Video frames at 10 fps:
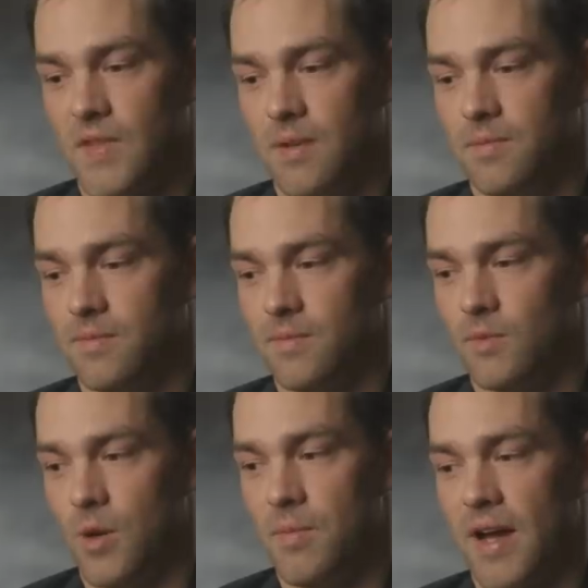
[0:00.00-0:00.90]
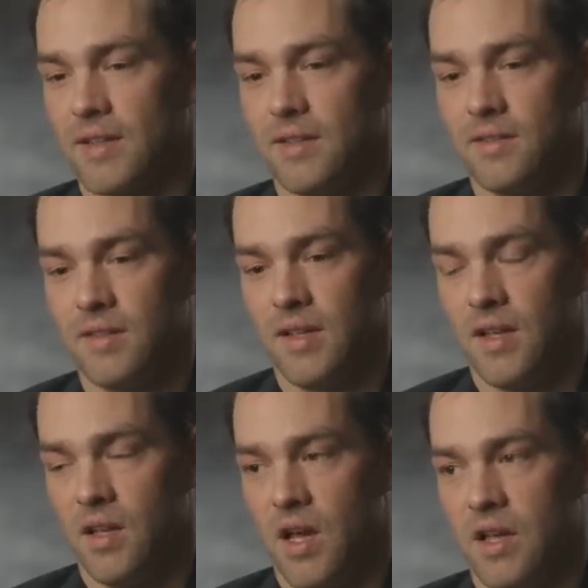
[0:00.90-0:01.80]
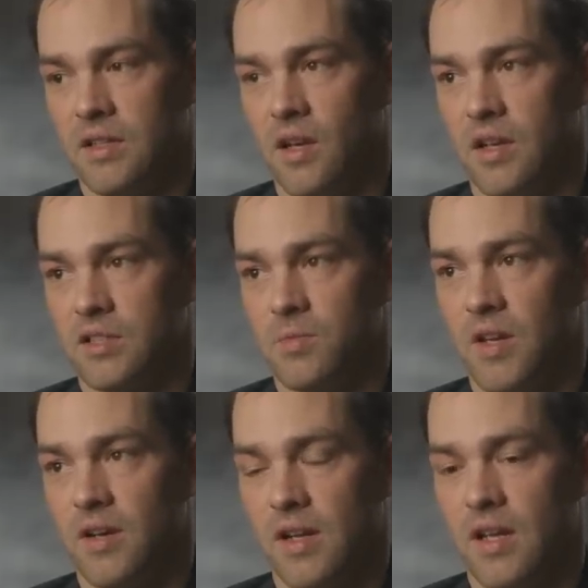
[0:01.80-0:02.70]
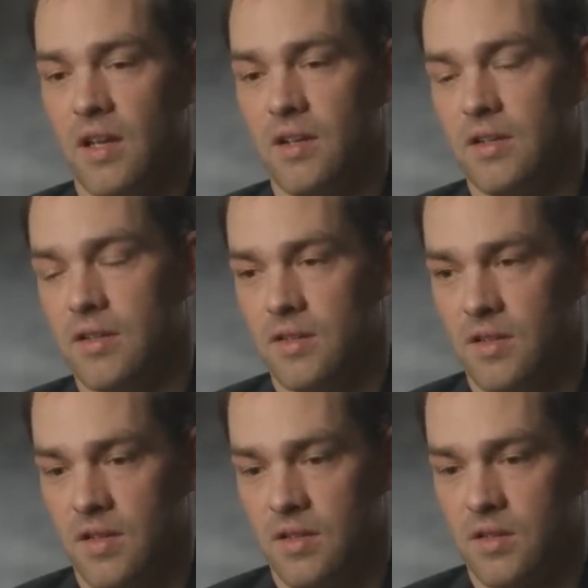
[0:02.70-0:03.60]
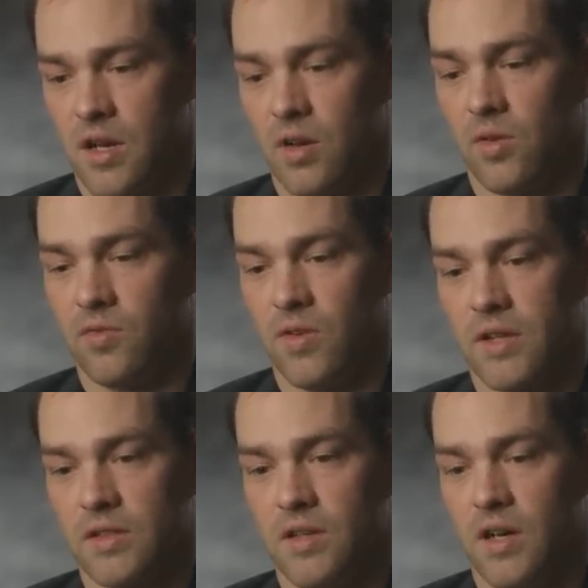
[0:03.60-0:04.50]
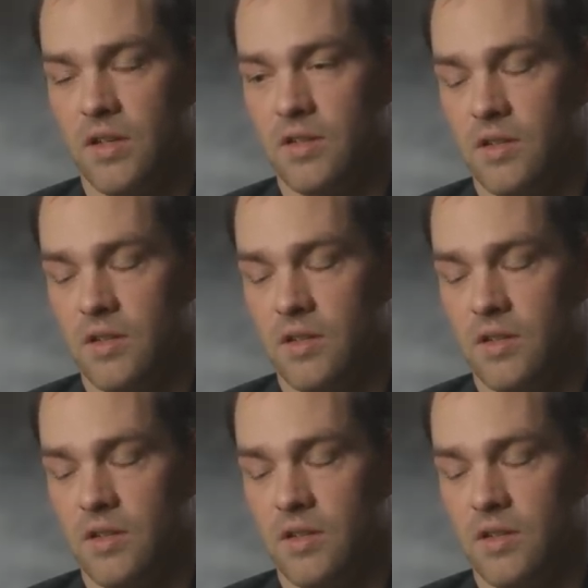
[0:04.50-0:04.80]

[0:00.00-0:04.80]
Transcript: Then went back to head kind of spinning again and kind of reflecting on